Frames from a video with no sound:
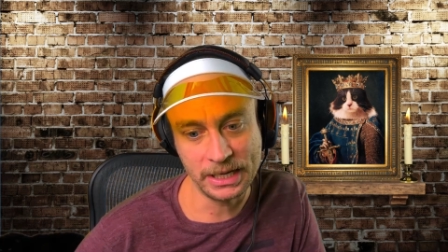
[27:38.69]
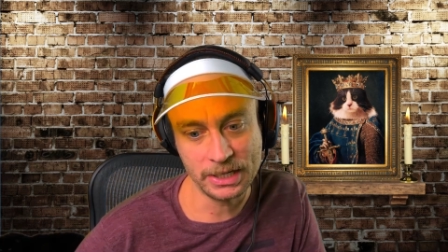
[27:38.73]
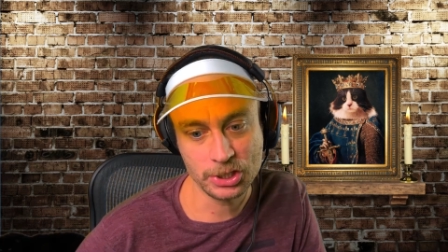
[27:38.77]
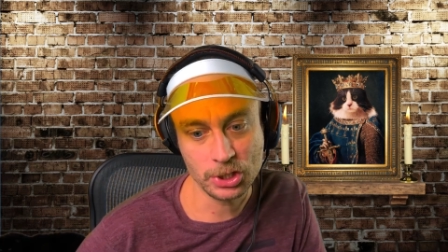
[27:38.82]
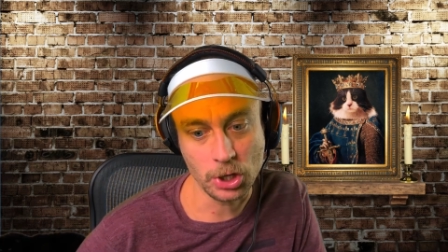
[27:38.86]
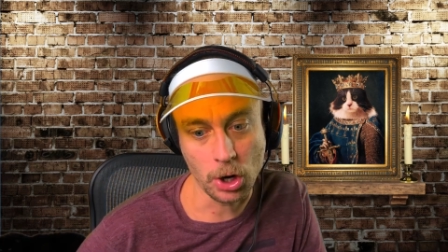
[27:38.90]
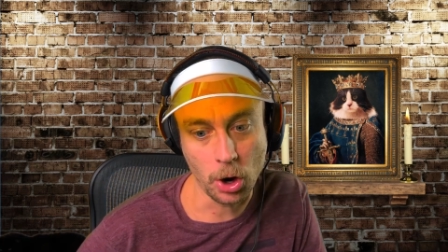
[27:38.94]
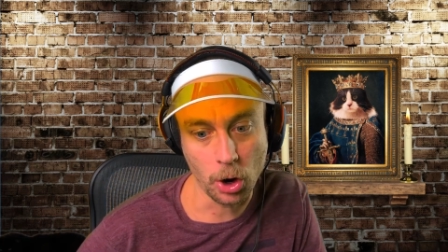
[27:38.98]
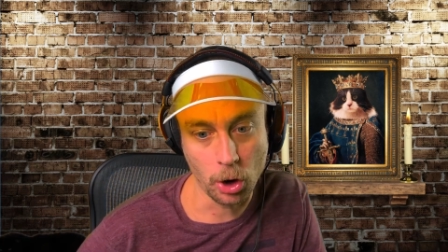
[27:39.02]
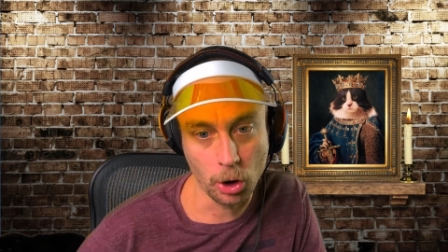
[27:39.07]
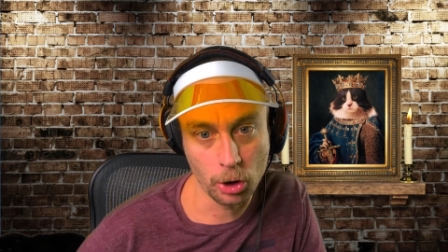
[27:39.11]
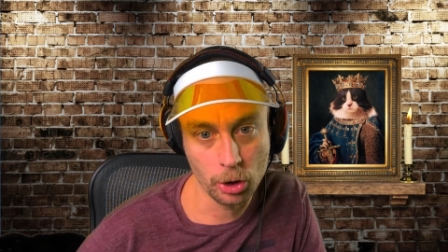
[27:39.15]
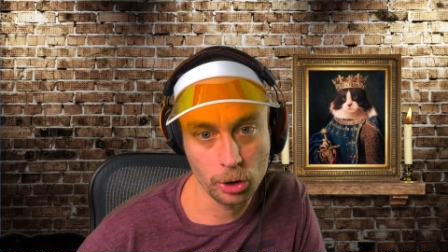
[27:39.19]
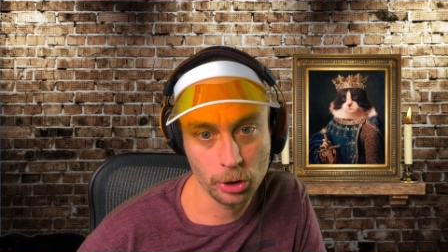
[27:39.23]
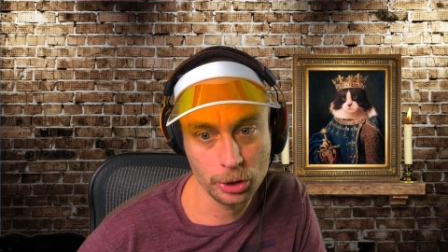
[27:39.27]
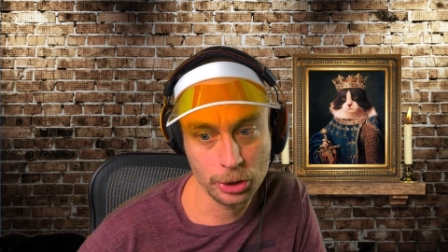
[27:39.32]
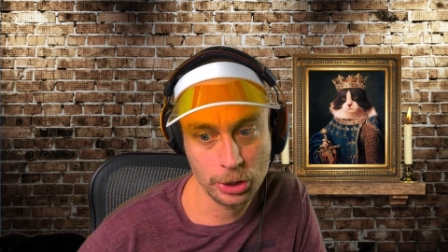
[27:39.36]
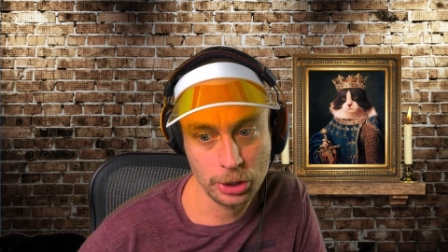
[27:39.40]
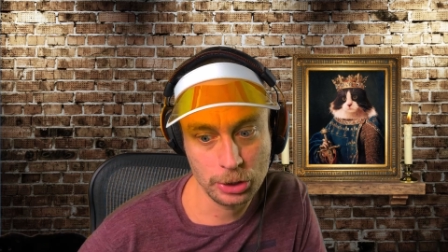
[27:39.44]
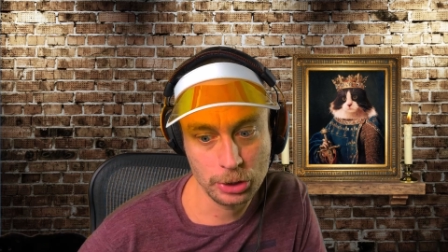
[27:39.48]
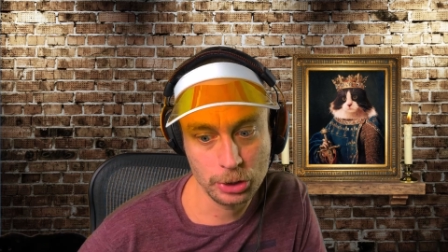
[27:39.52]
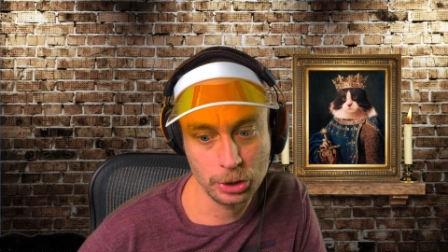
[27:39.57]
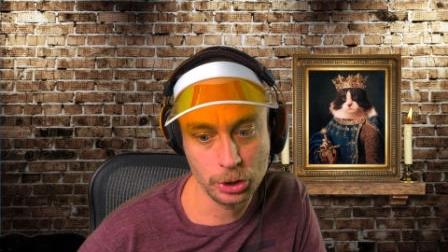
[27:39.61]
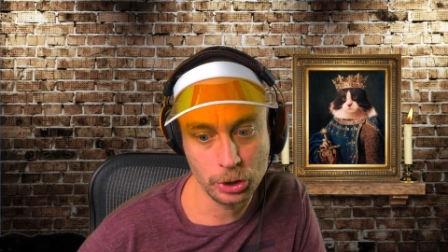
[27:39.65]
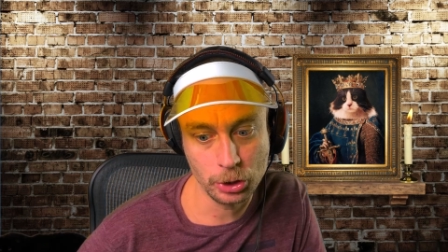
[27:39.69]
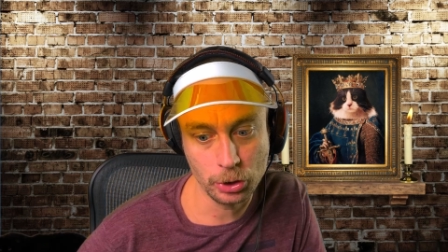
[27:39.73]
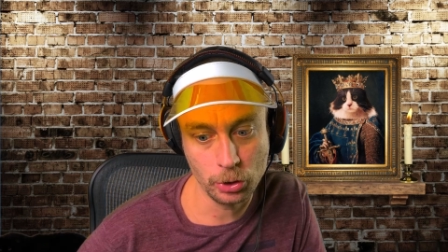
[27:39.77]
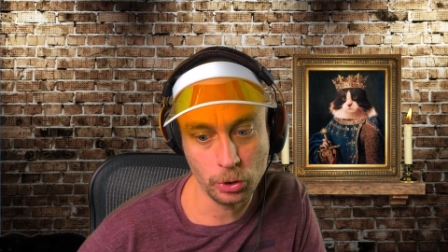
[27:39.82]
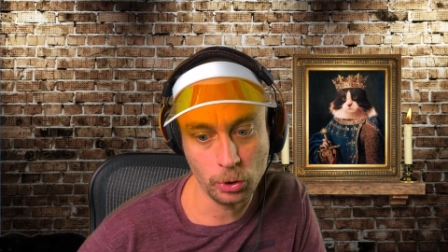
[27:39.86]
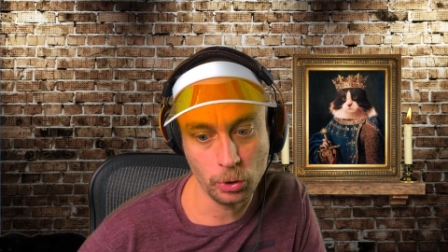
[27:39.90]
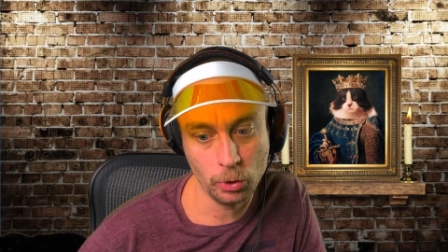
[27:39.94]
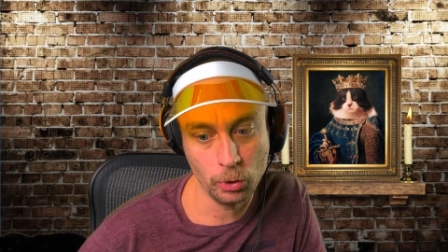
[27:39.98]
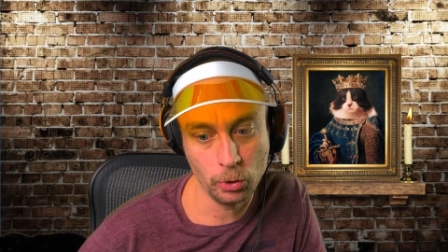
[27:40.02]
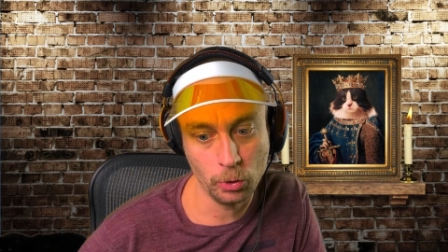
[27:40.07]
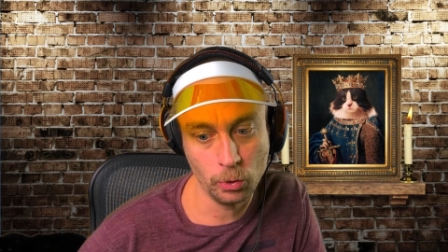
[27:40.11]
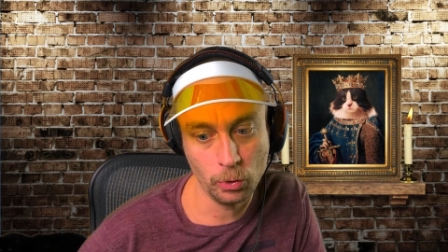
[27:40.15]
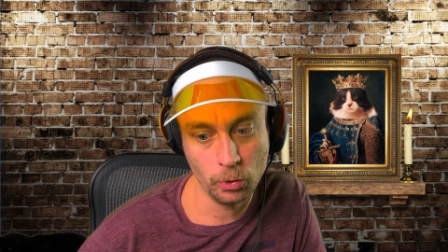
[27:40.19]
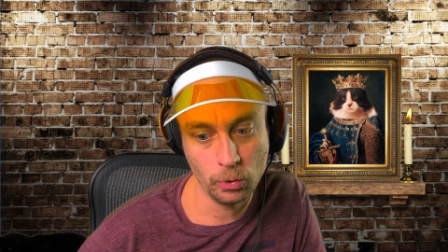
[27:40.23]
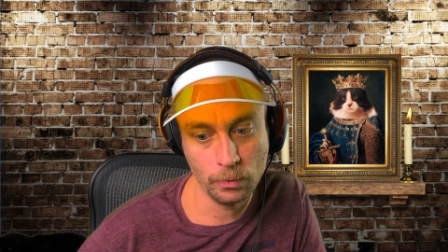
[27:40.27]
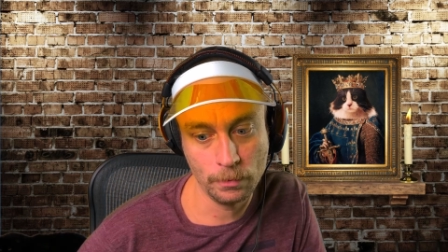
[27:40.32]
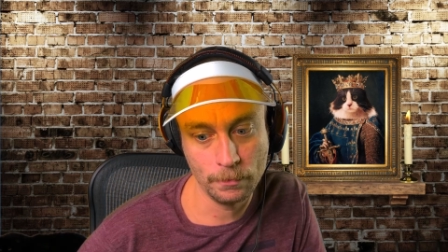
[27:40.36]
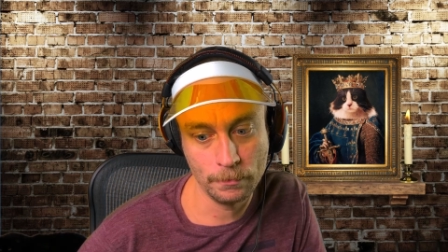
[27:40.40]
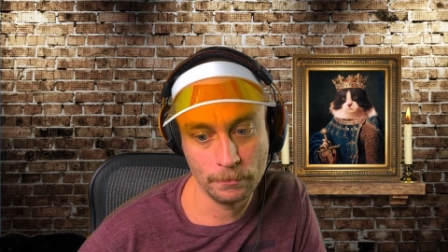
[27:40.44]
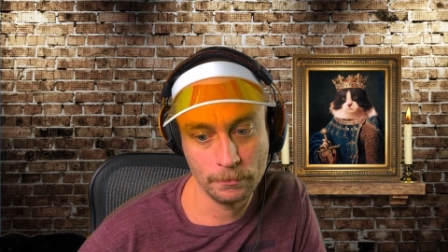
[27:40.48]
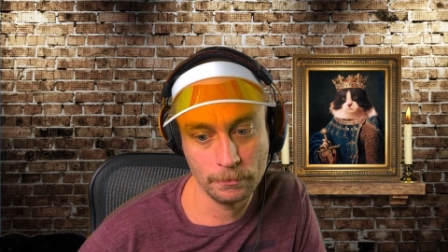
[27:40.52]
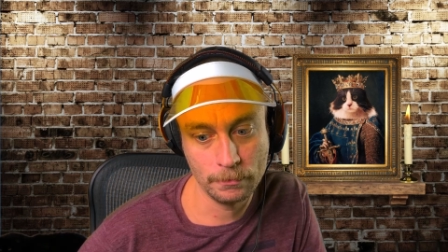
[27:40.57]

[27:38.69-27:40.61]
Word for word: it's hard to